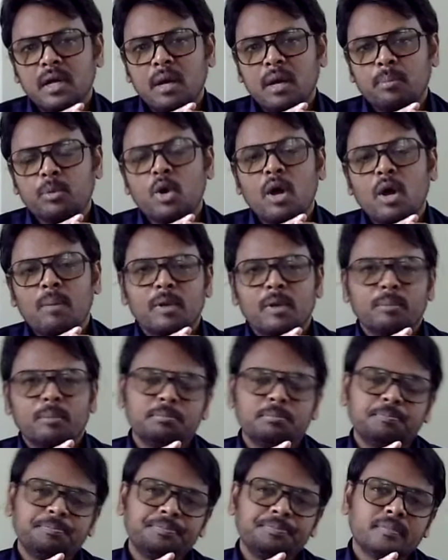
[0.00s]
a problem.
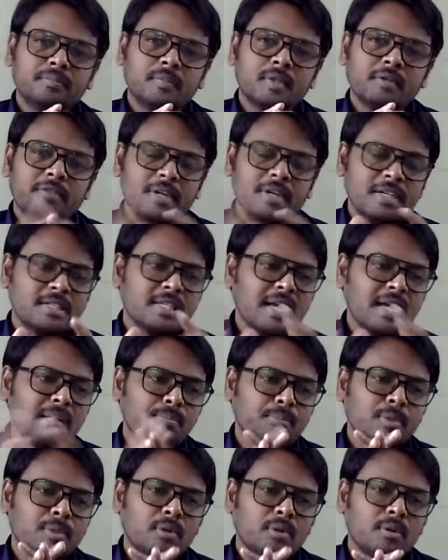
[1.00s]
For
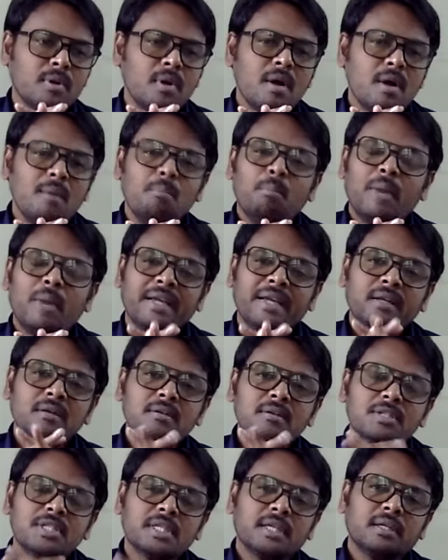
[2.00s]
example, my
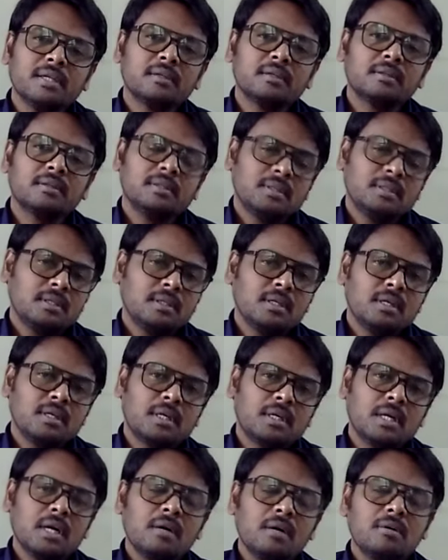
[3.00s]
rooster
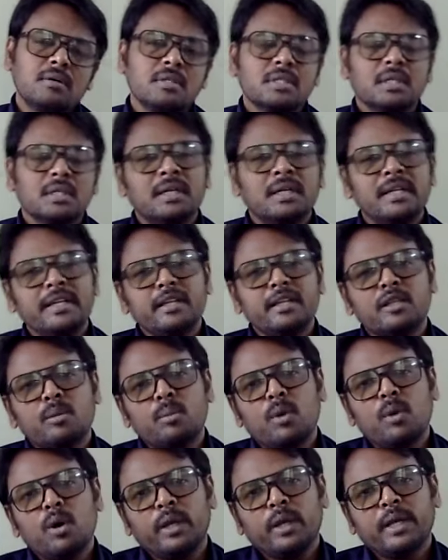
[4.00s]
crows early in the
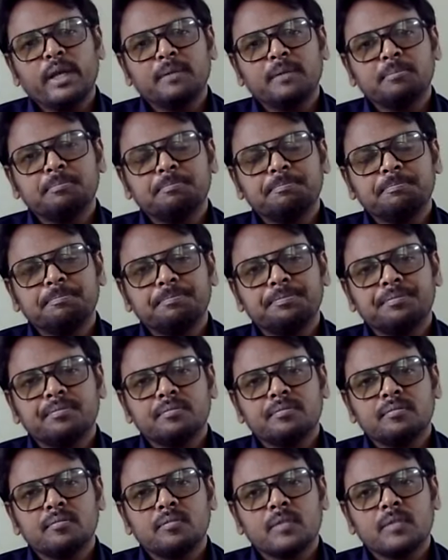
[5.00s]
morning.
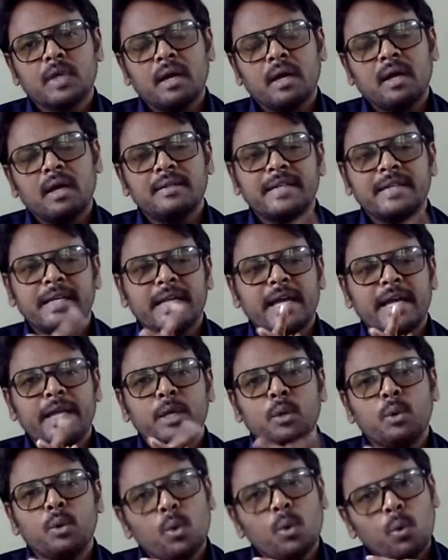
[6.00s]
Yeah, then
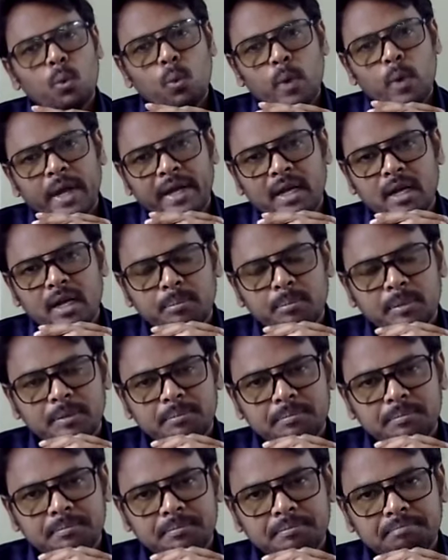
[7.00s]
I wake up.
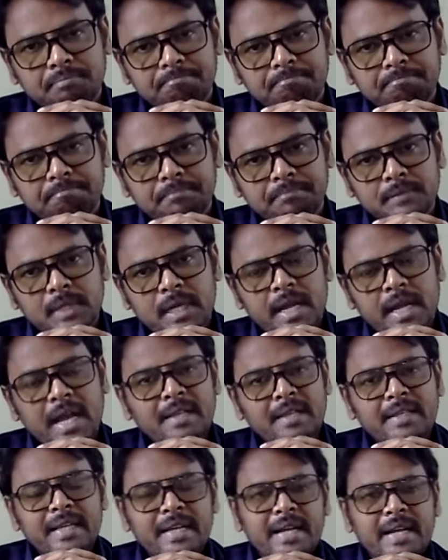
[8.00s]

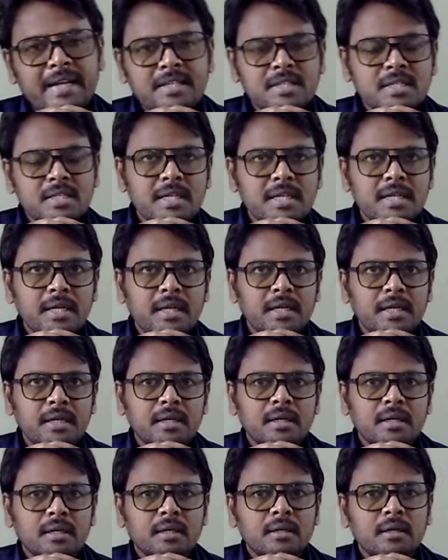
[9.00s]
And then I see
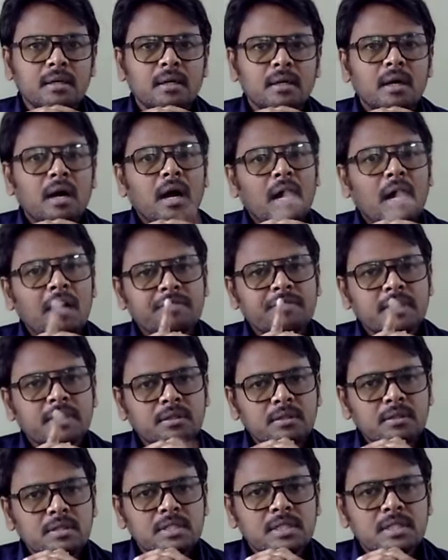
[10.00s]

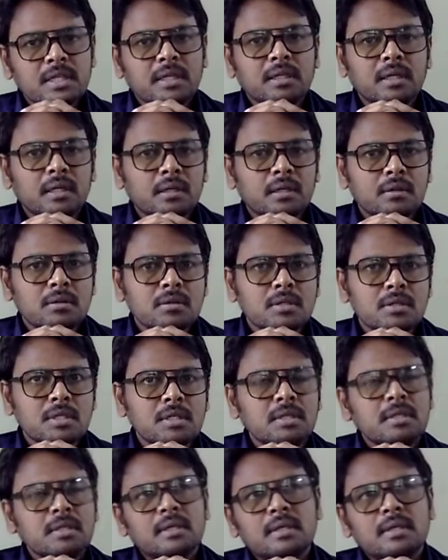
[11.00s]
after rooster
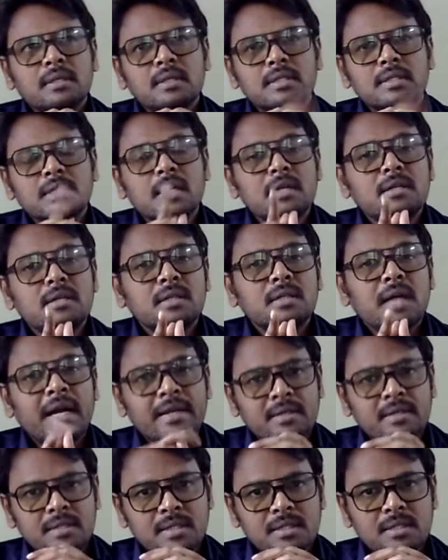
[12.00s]
crows, the sun
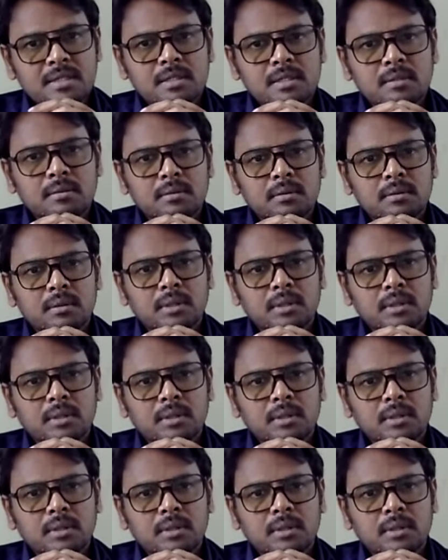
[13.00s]
rises.